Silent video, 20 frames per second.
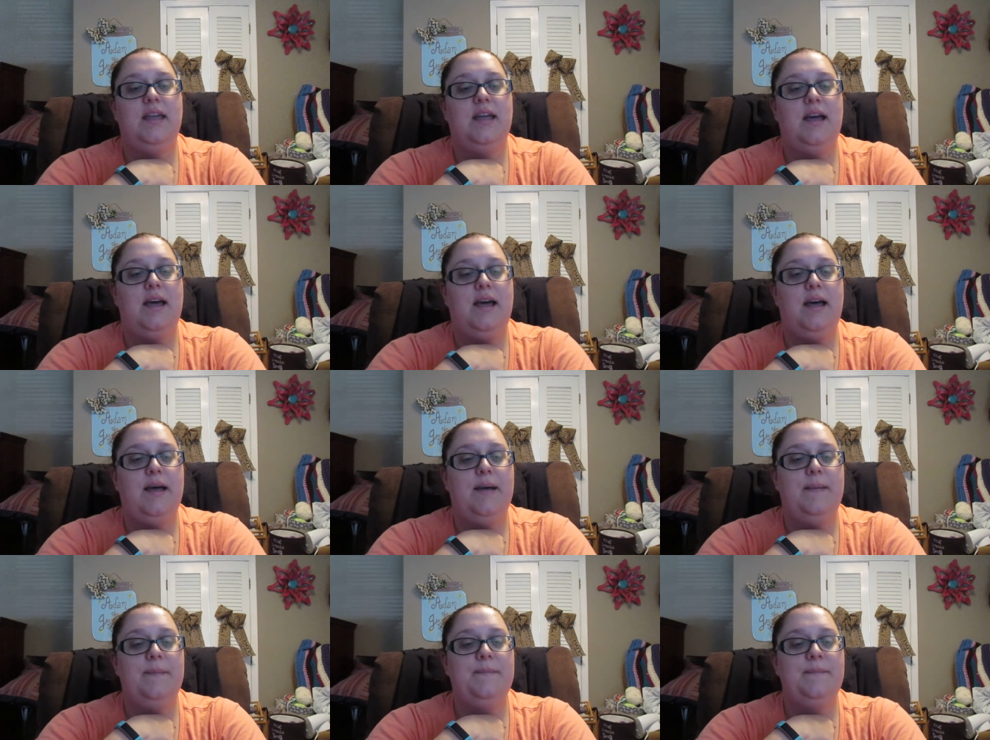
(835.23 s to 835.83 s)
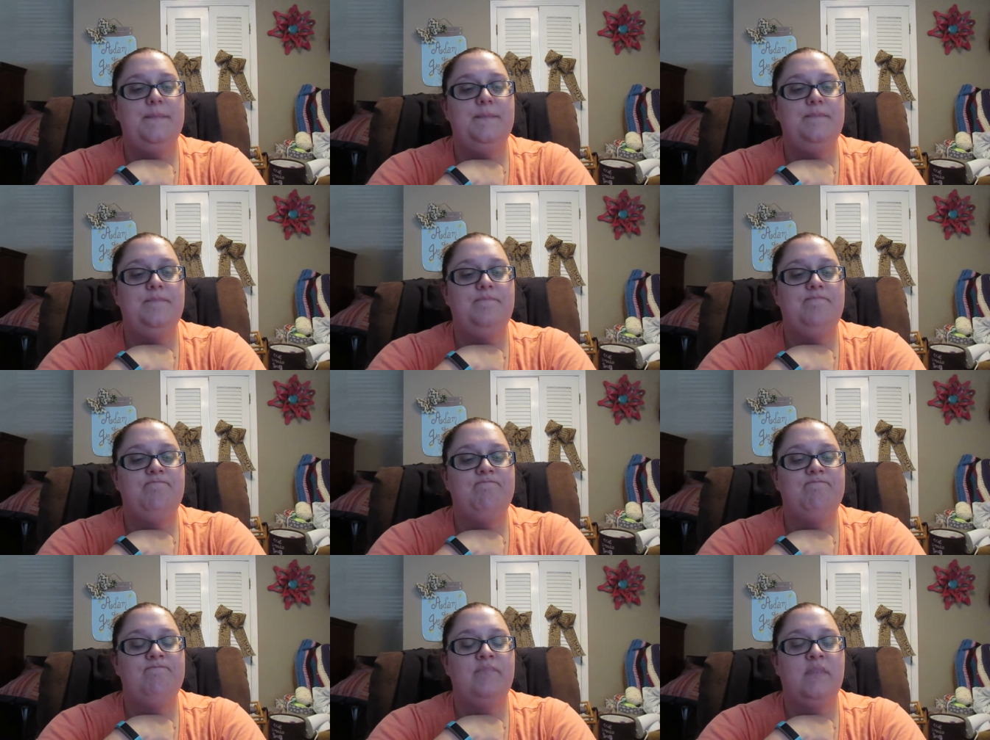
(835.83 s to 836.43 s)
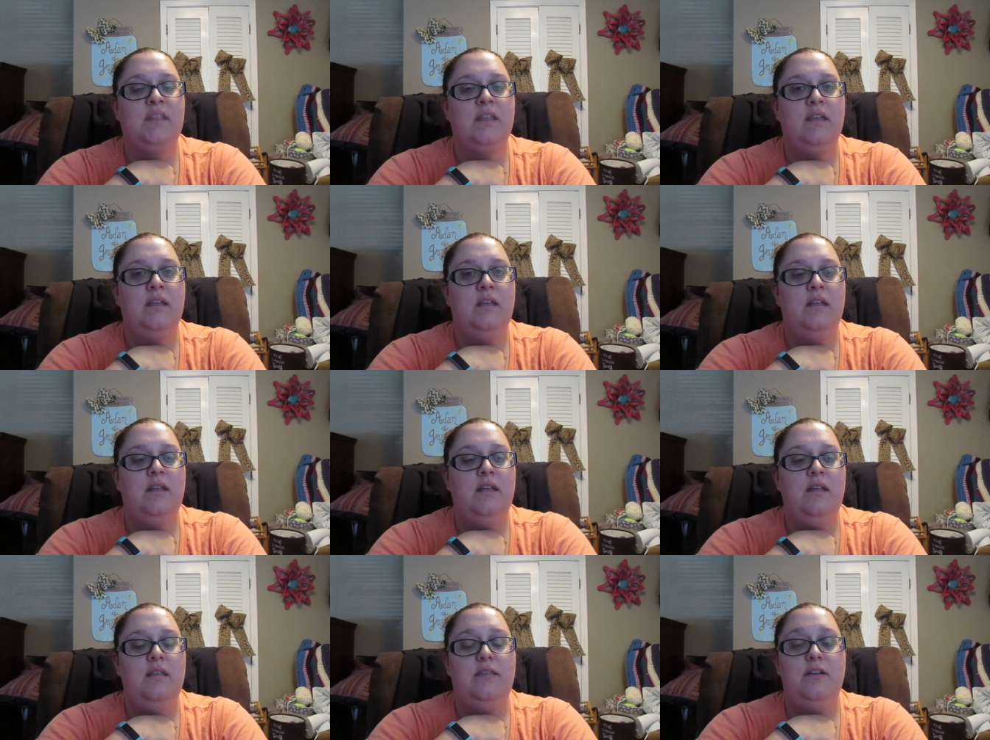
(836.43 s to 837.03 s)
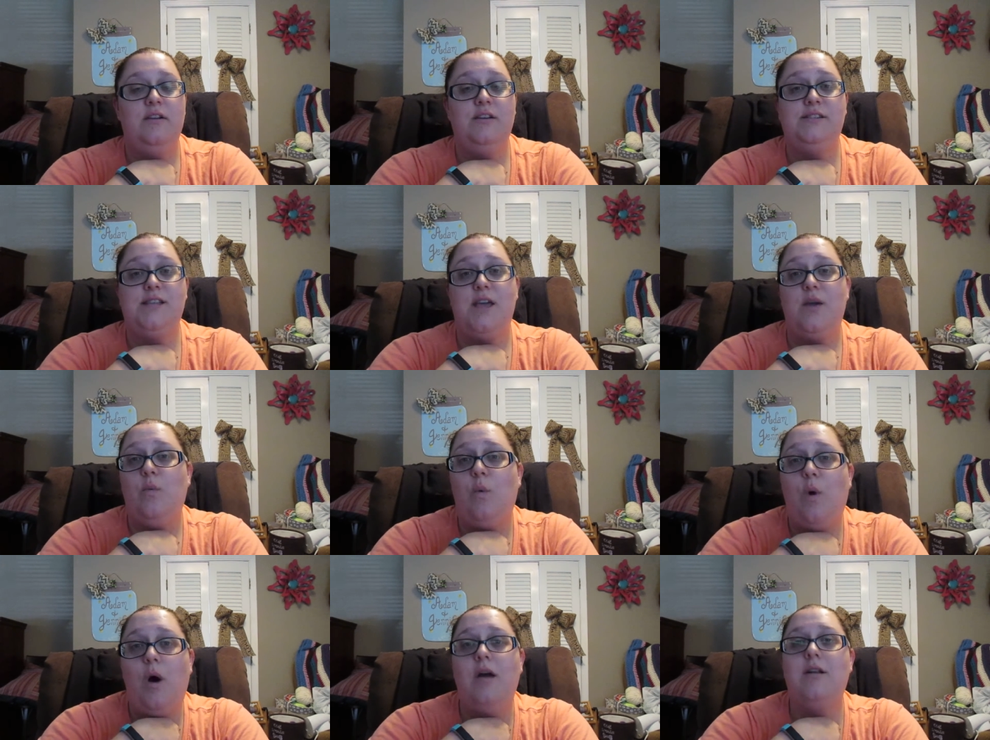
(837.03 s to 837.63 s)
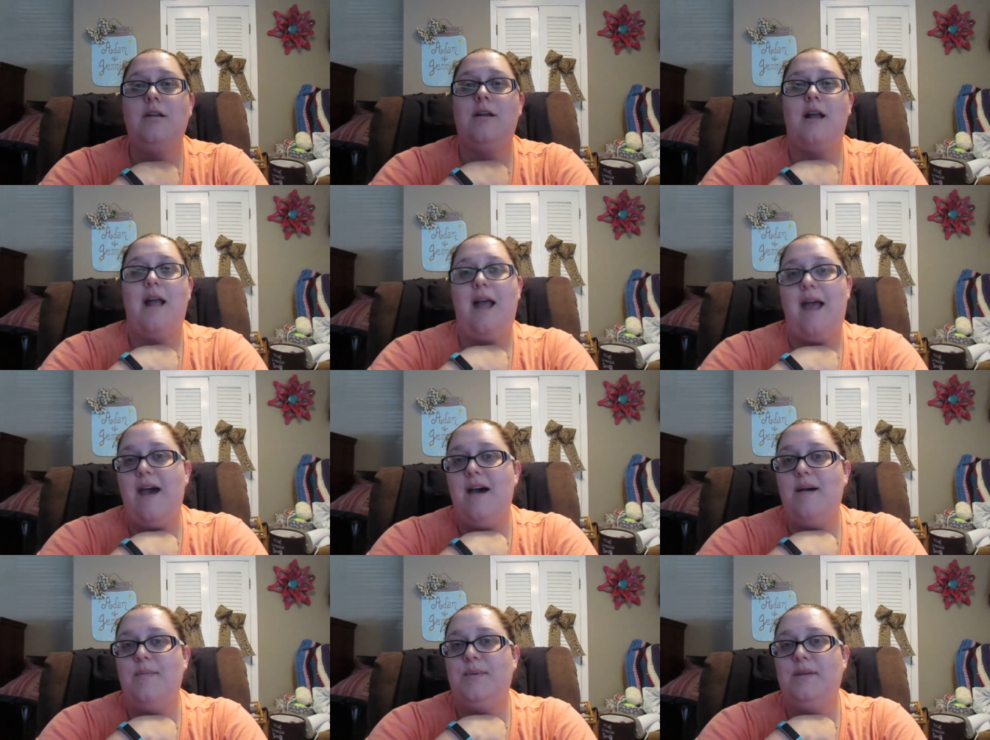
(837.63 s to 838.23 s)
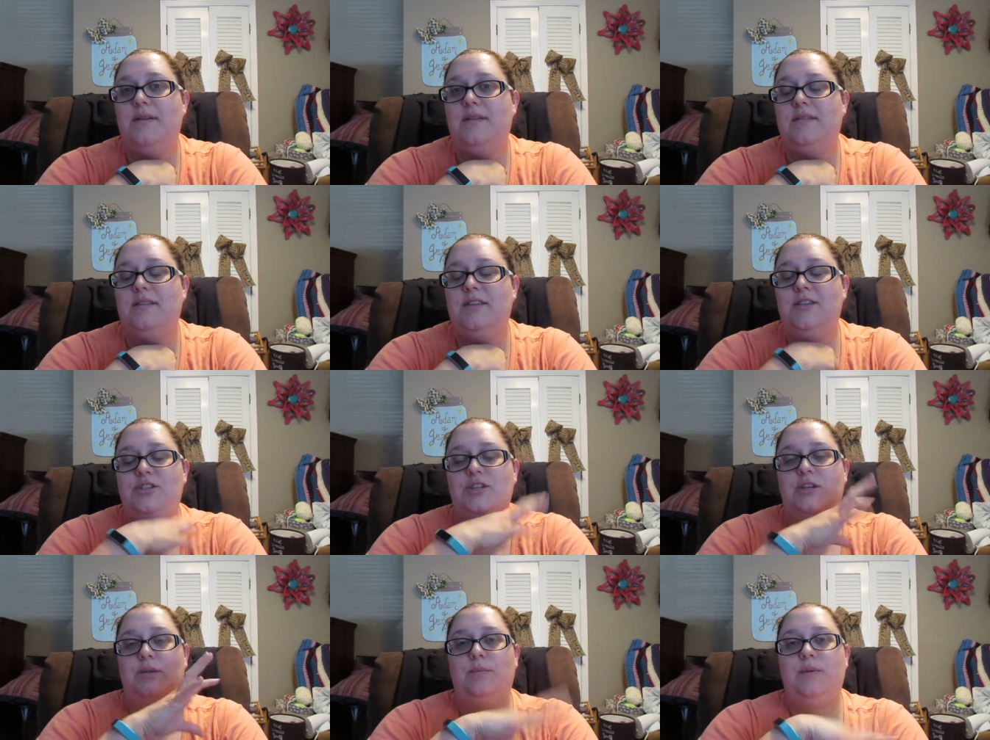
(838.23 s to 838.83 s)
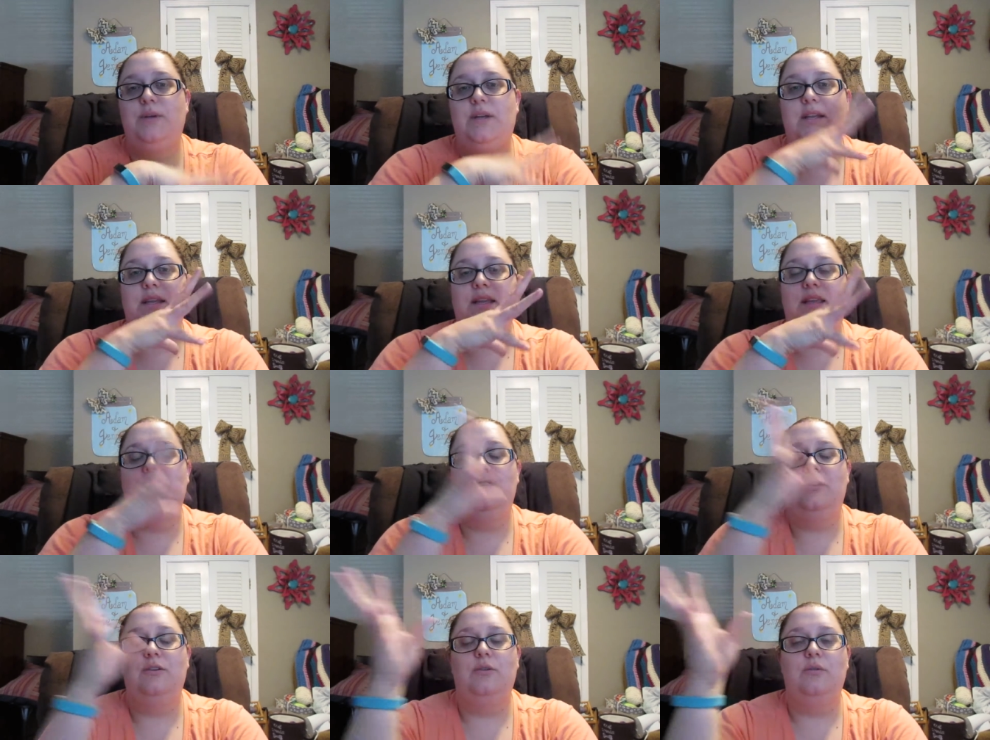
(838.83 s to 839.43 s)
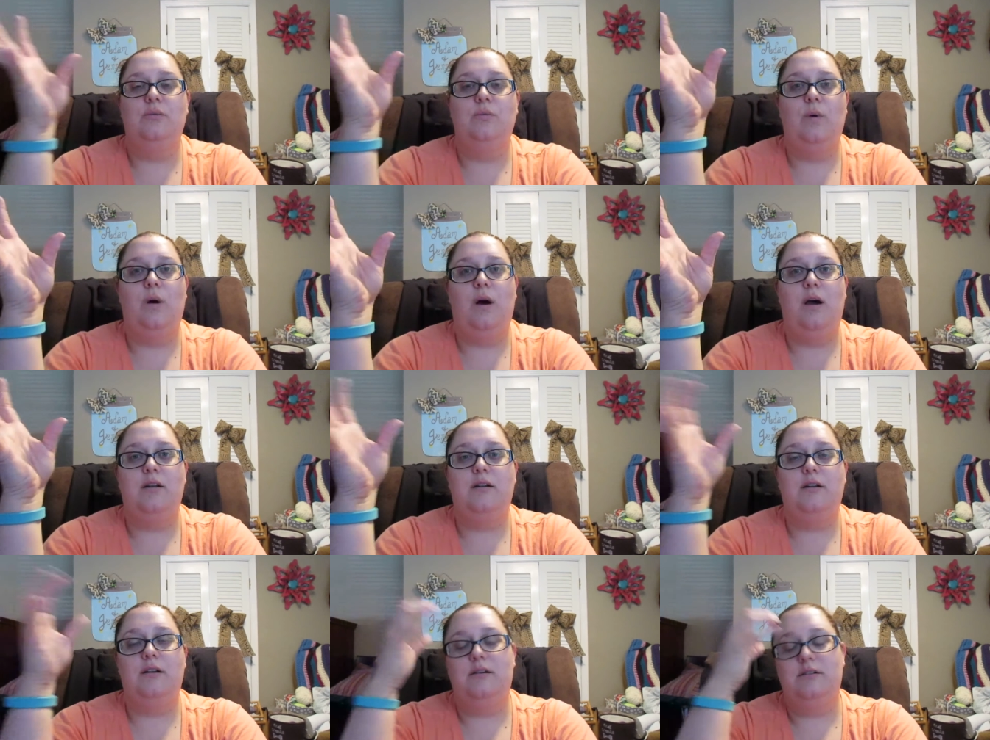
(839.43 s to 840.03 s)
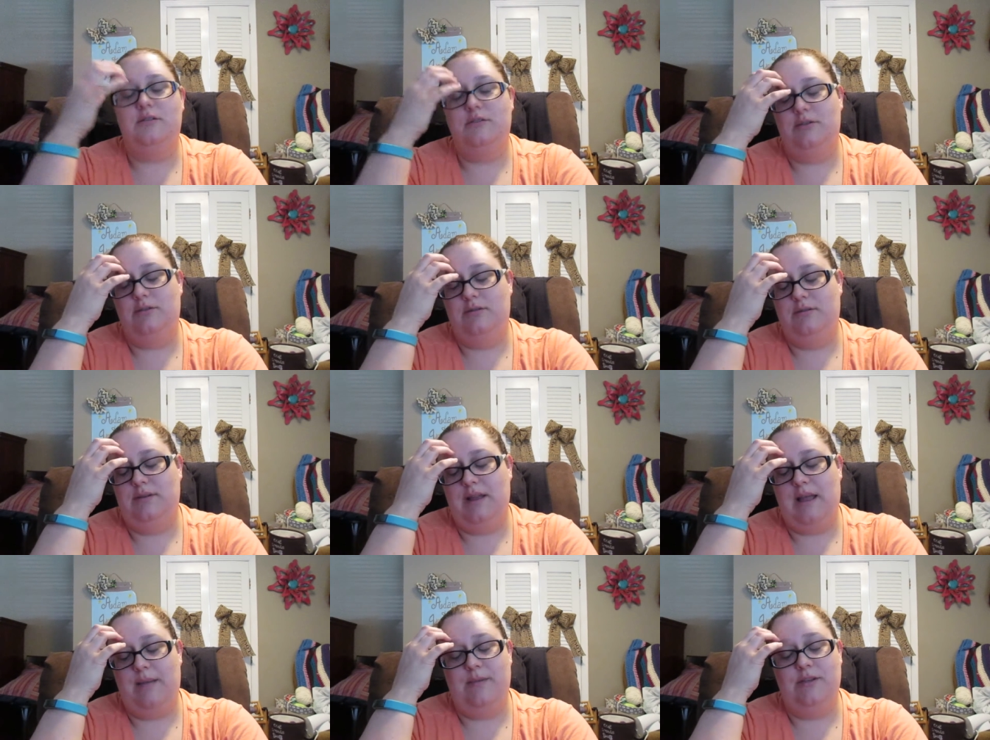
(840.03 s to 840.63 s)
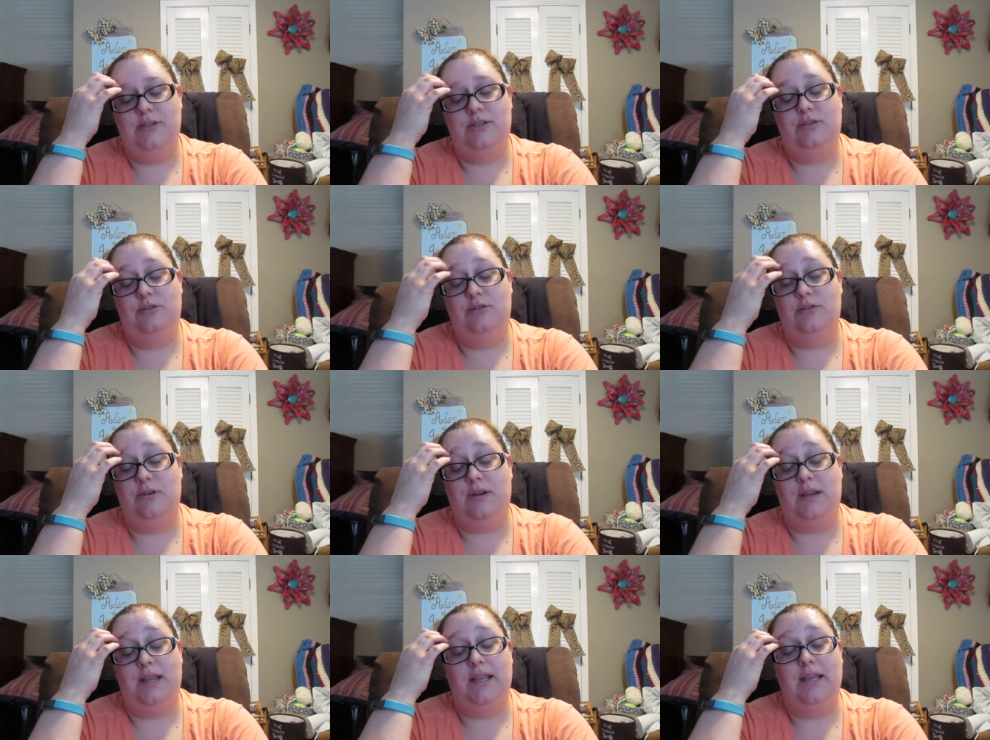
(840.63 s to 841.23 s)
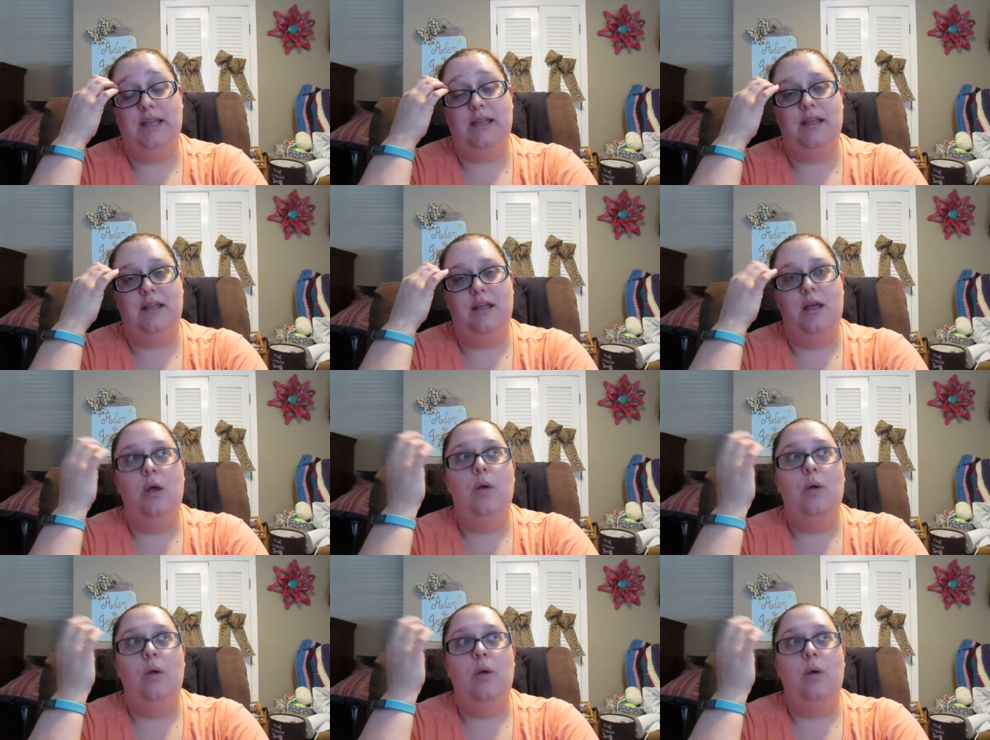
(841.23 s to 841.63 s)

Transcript: there is a water app that you can put in your water, how much you drink.